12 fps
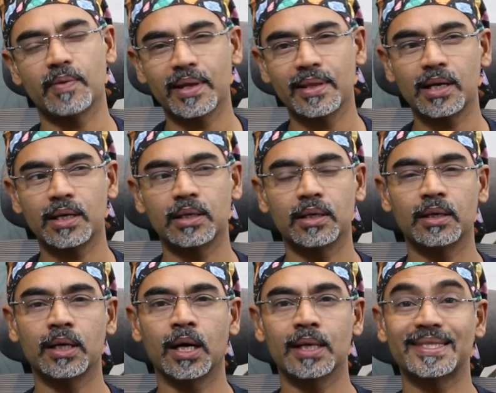a way that
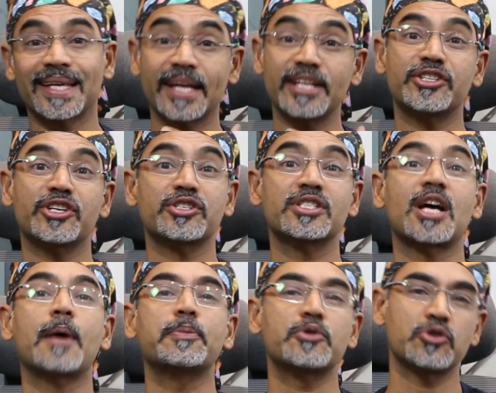second session is
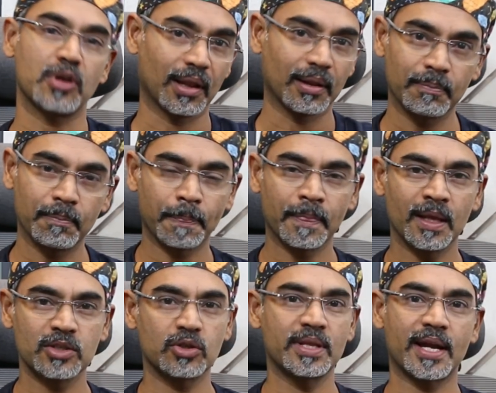optional.
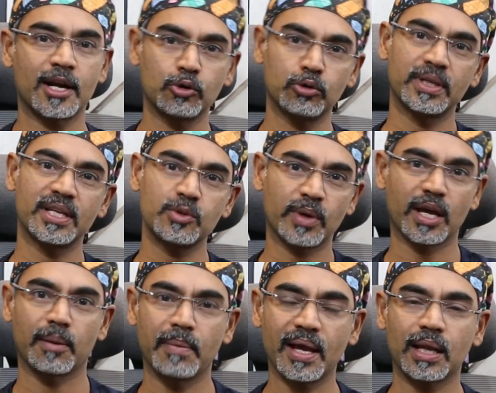So there are two things we
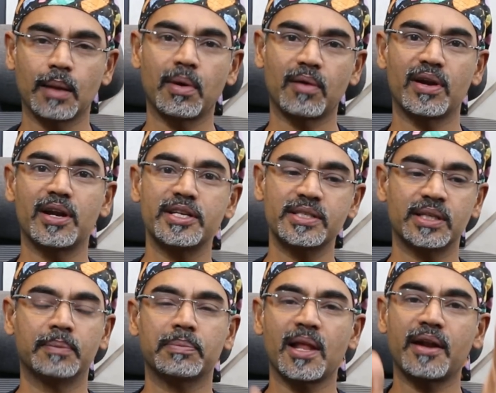can make. Number one is
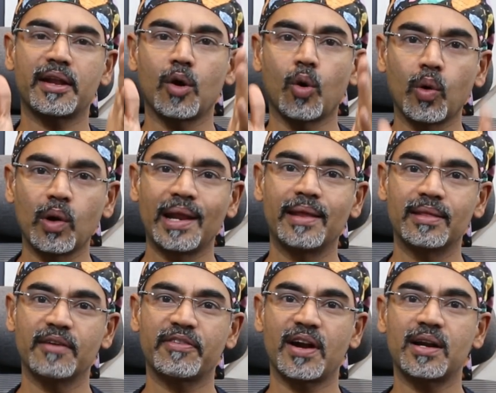implanting only in
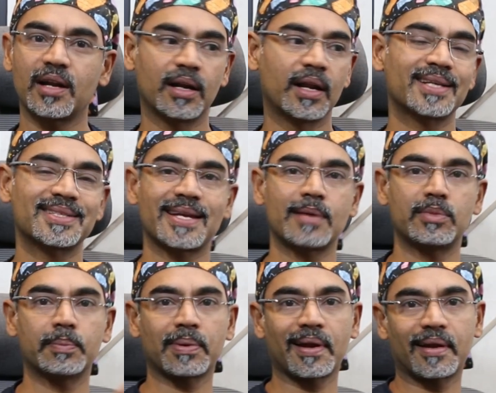the front, and next time
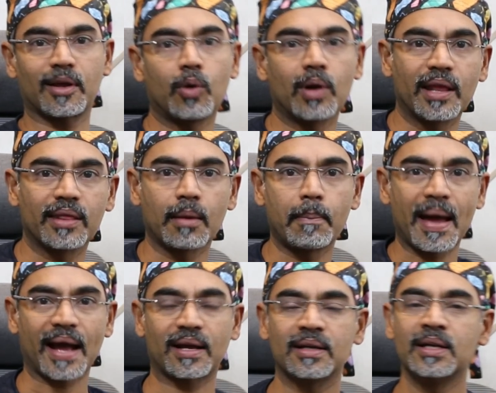implanting only in the
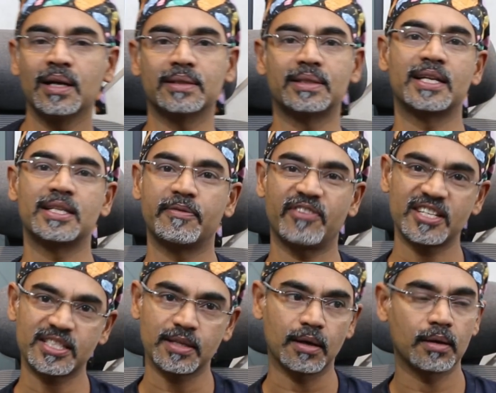back. That is the
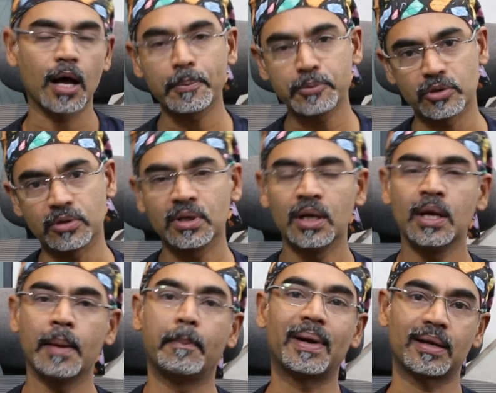first option.
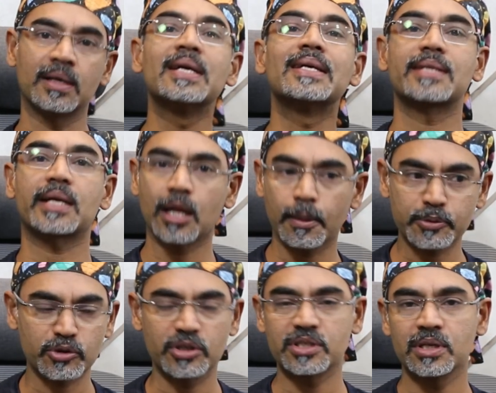But second
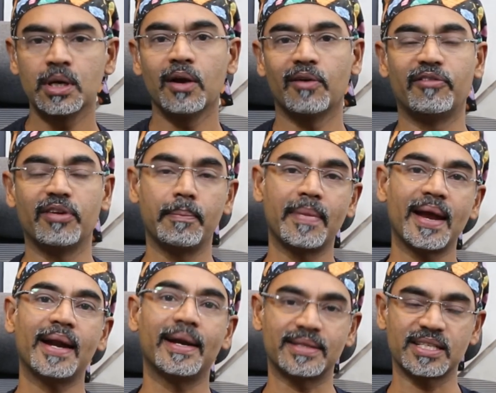option is we
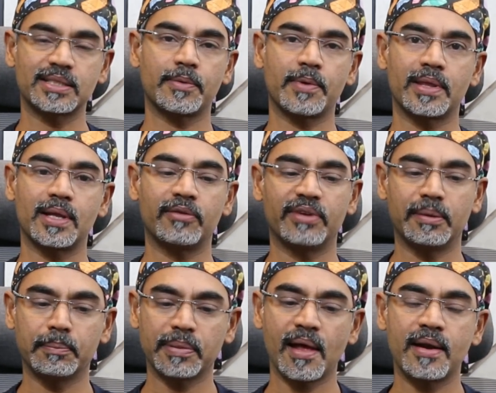made it such a way that we
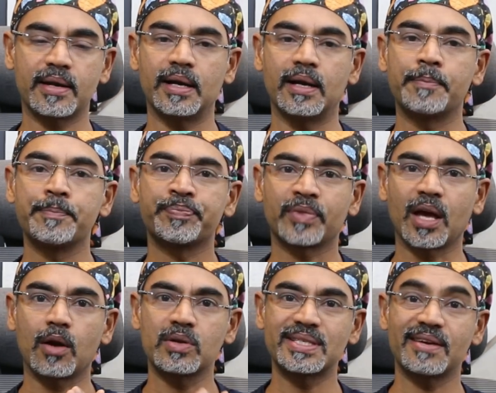implanted
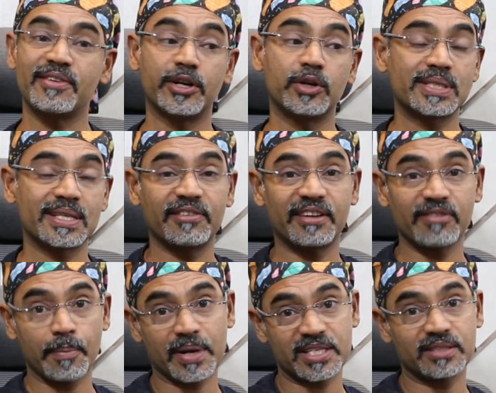around 70 to
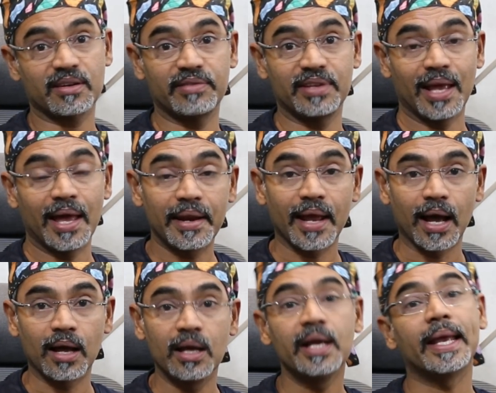75% of the
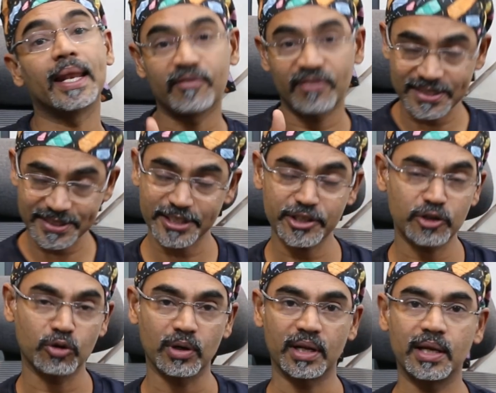area in the first session
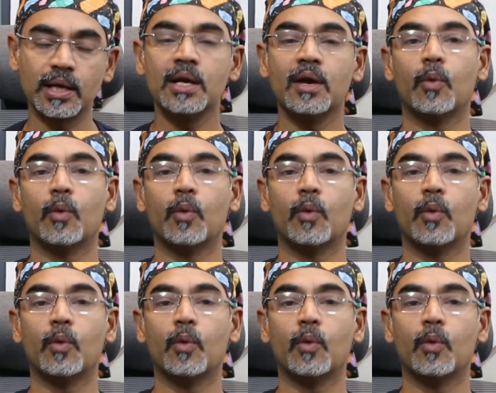only,